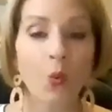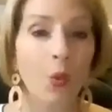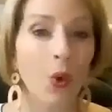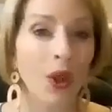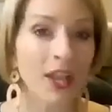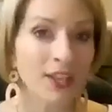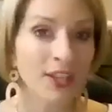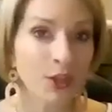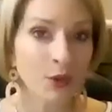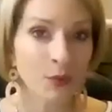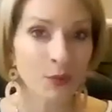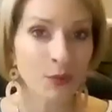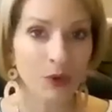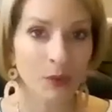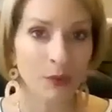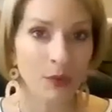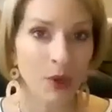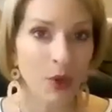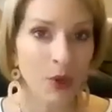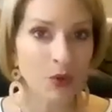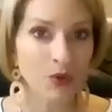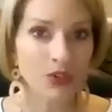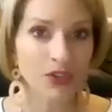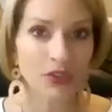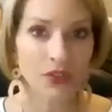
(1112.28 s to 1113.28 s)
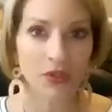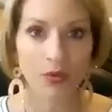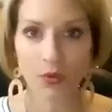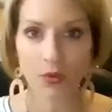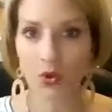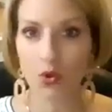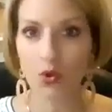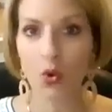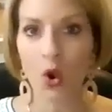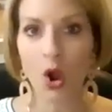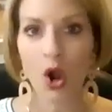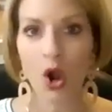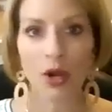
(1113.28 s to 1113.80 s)
When you promote
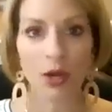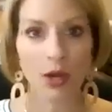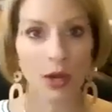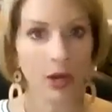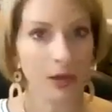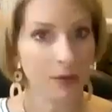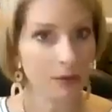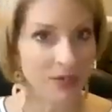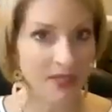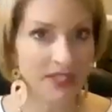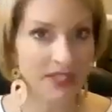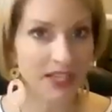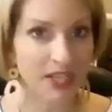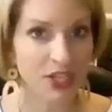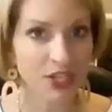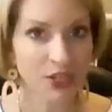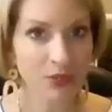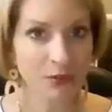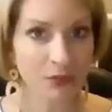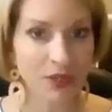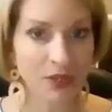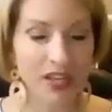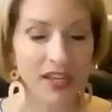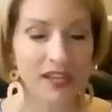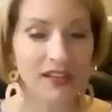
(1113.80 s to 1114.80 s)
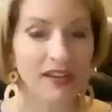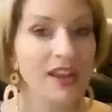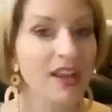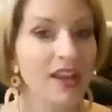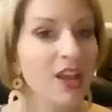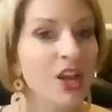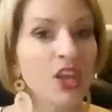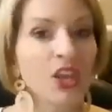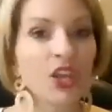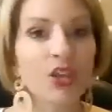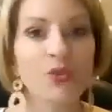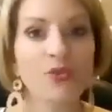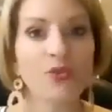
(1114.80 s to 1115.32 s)
through our compensation plan,
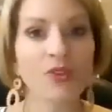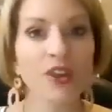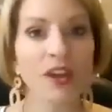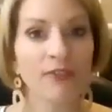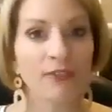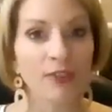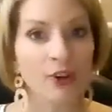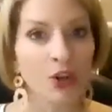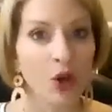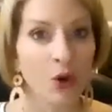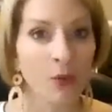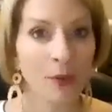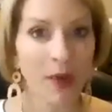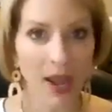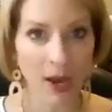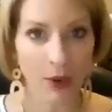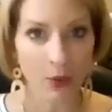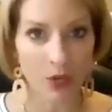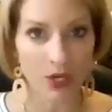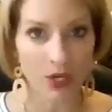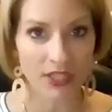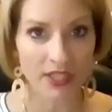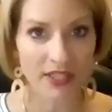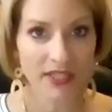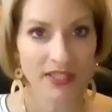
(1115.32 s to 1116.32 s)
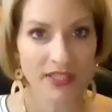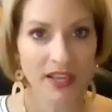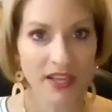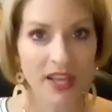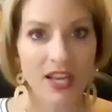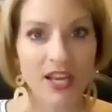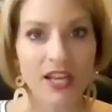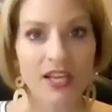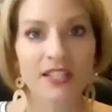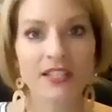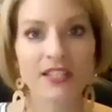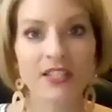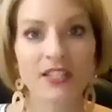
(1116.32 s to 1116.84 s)
you never go backwards.
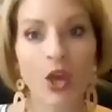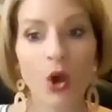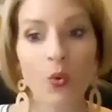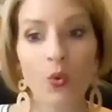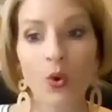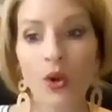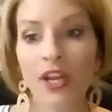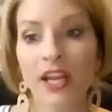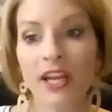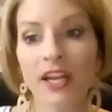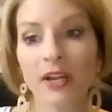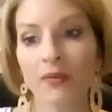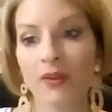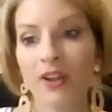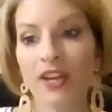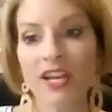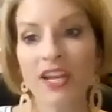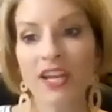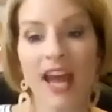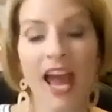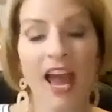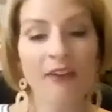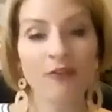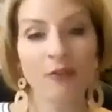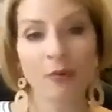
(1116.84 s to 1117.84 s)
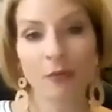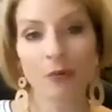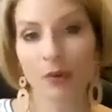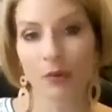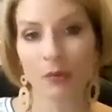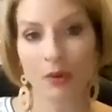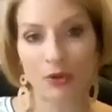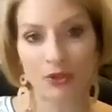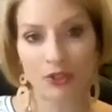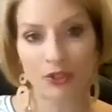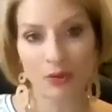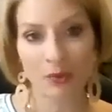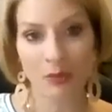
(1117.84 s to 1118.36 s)
So we're getting ready to have a
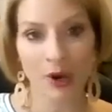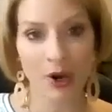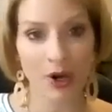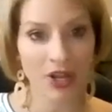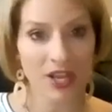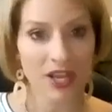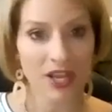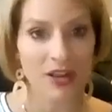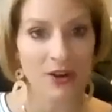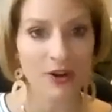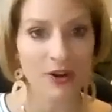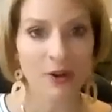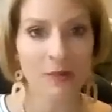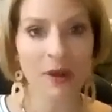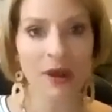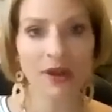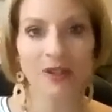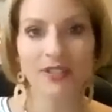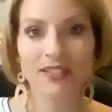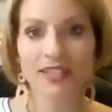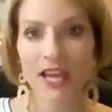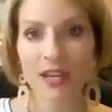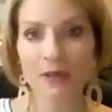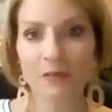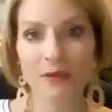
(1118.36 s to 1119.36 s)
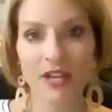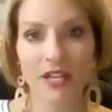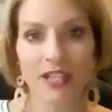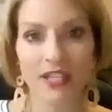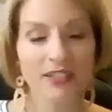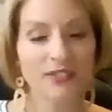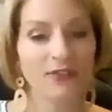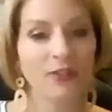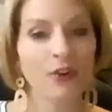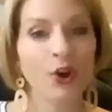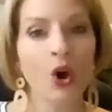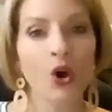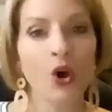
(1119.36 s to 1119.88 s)
promotion party here in about 10
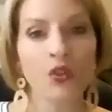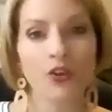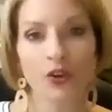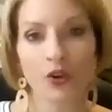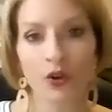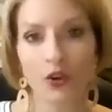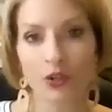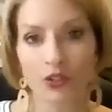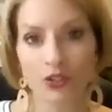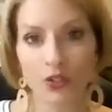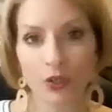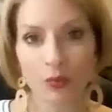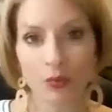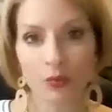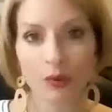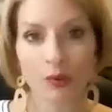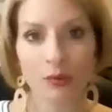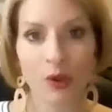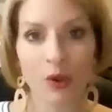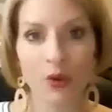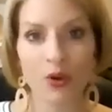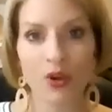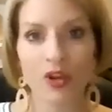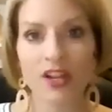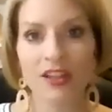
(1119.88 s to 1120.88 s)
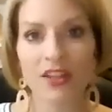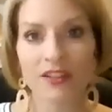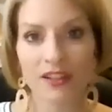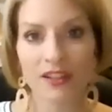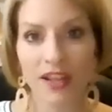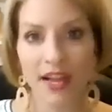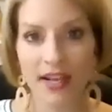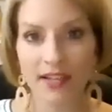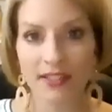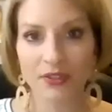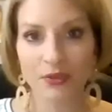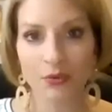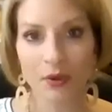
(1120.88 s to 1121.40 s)
minutes for all the girls who promoted in the
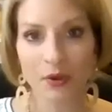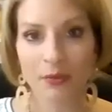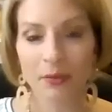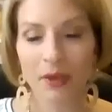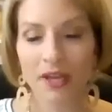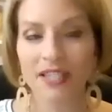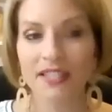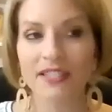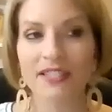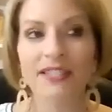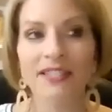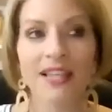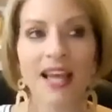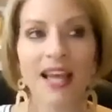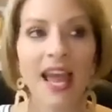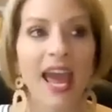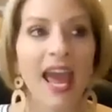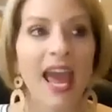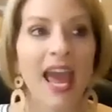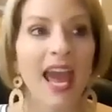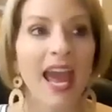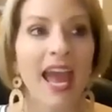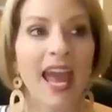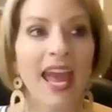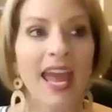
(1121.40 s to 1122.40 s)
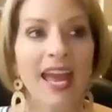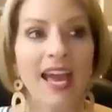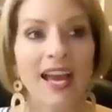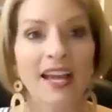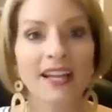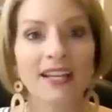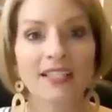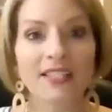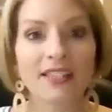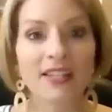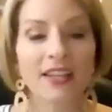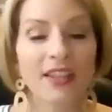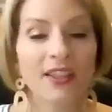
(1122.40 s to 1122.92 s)
last 3 months.
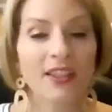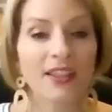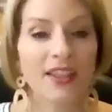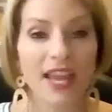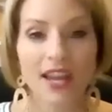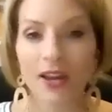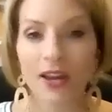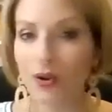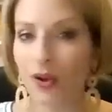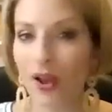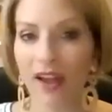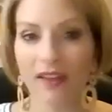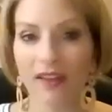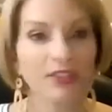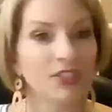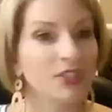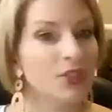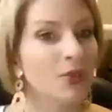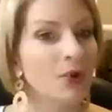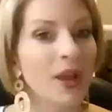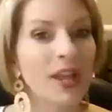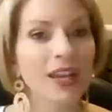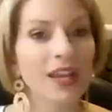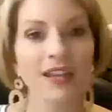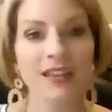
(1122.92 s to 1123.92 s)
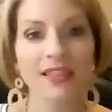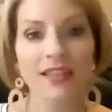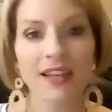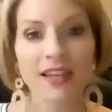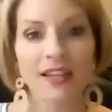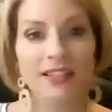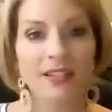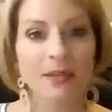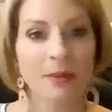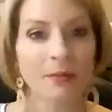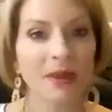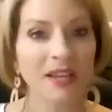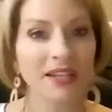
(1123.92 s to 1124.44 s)
And they don't have to do
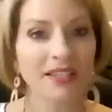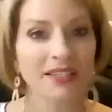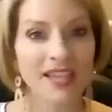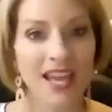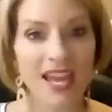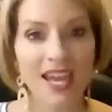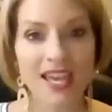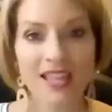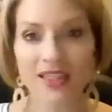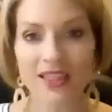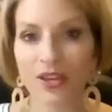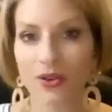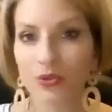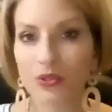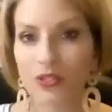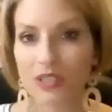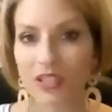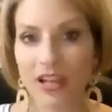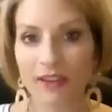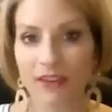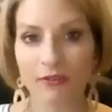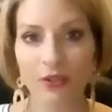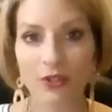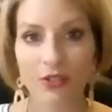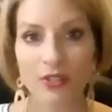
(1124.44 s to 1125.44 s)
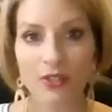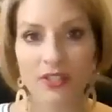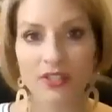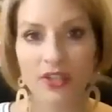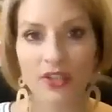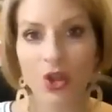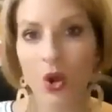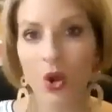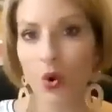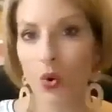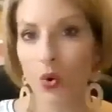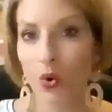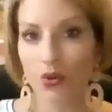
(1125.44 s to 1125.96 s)
anything to maintain those
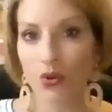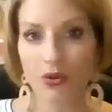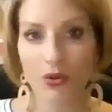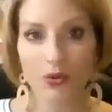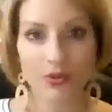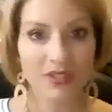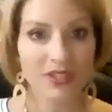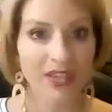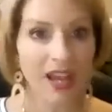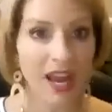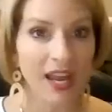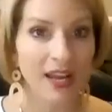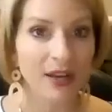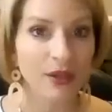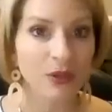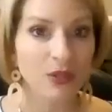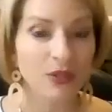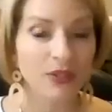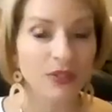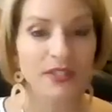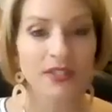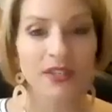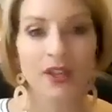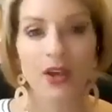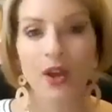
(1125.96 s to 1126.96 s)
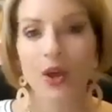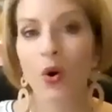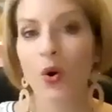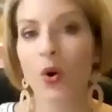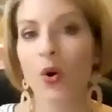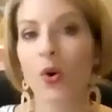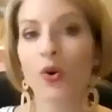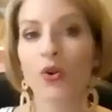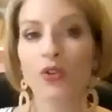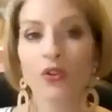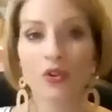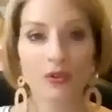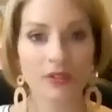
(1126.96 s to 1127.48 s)
levels or those titles
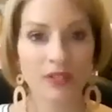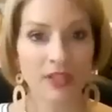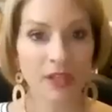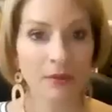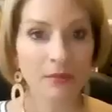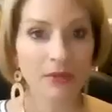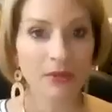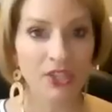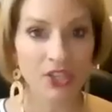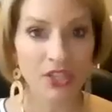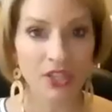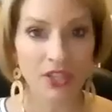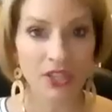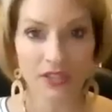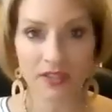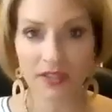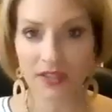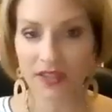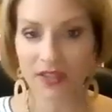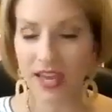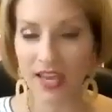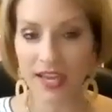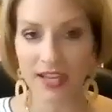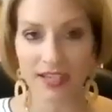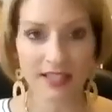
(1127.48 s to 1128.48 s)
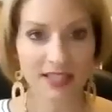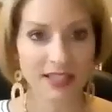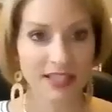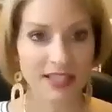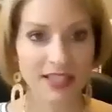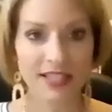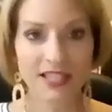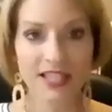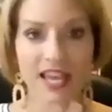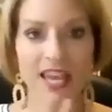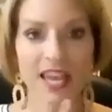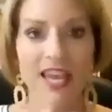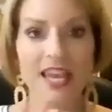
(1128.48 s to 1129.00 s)
or those commission
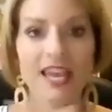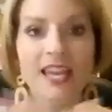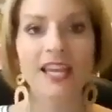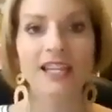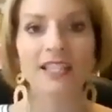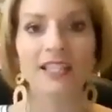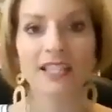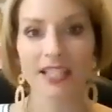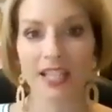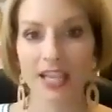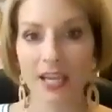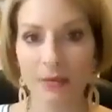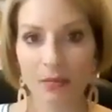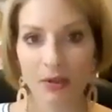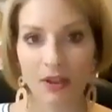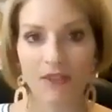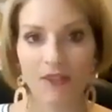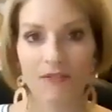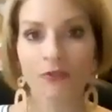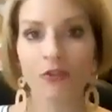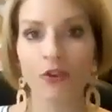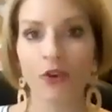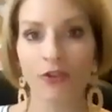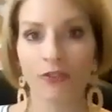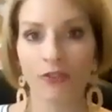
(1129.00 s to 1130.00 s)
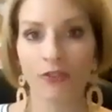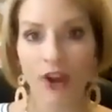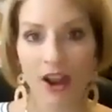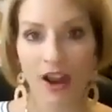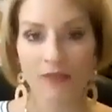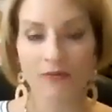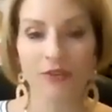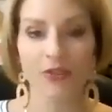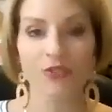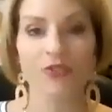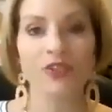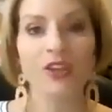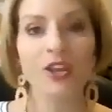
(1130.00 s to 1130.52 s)
things. They get to keep it for
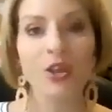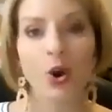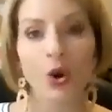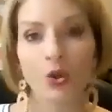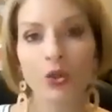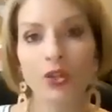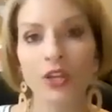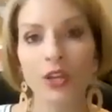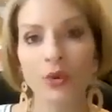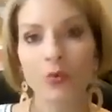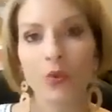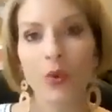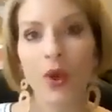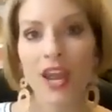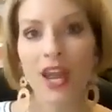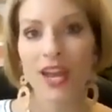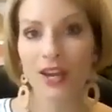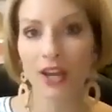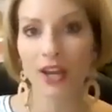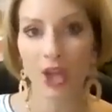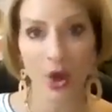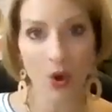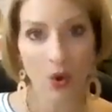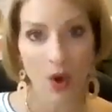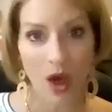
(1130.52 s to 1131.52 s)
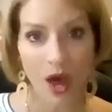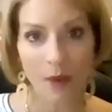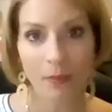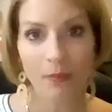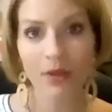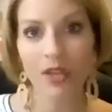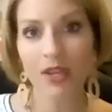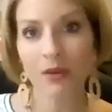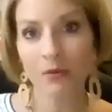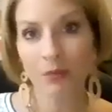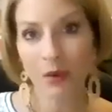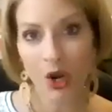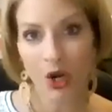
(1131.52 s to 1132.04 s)
forever. The only way to go
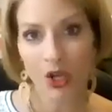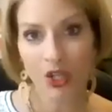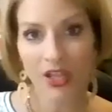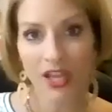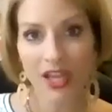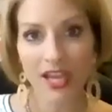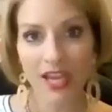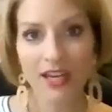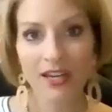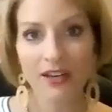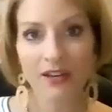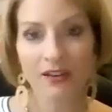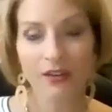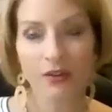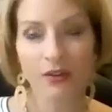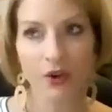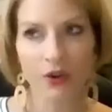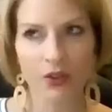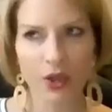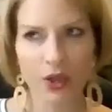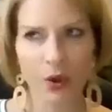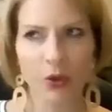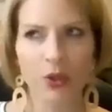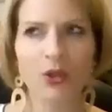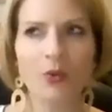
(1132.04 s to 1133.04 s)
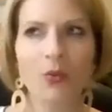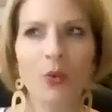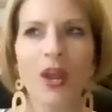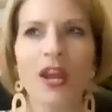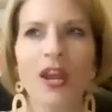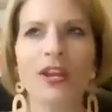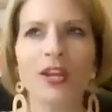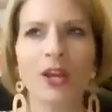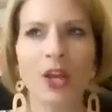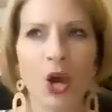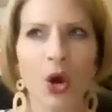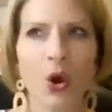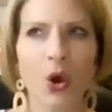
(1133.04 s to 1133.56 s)
up in Park Lane, or the only
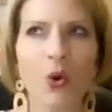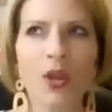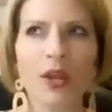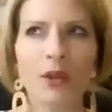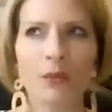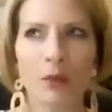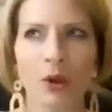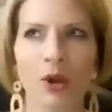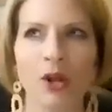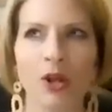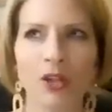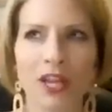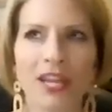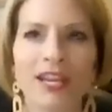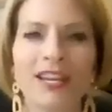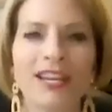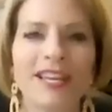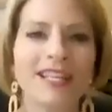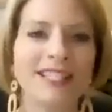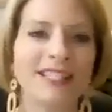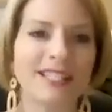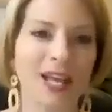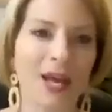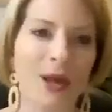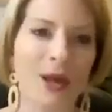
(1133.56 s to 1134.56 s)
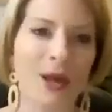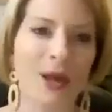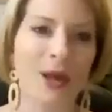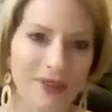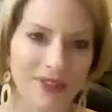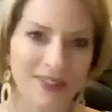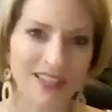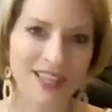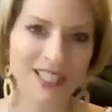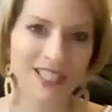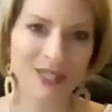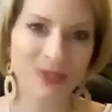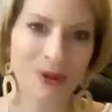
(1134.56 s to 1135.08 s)
way to go in Park Lane, is up.
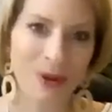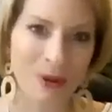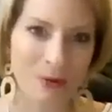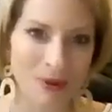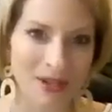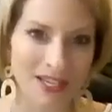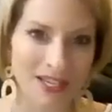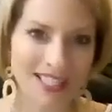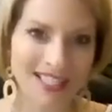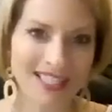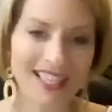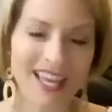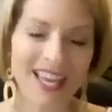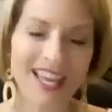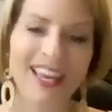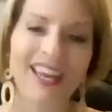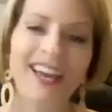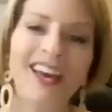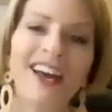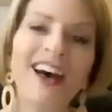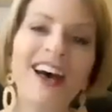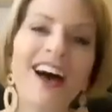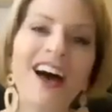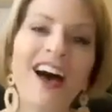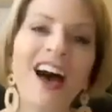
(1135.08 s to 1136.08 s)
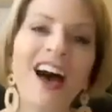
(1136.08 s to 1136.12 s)
That's what I meant to say.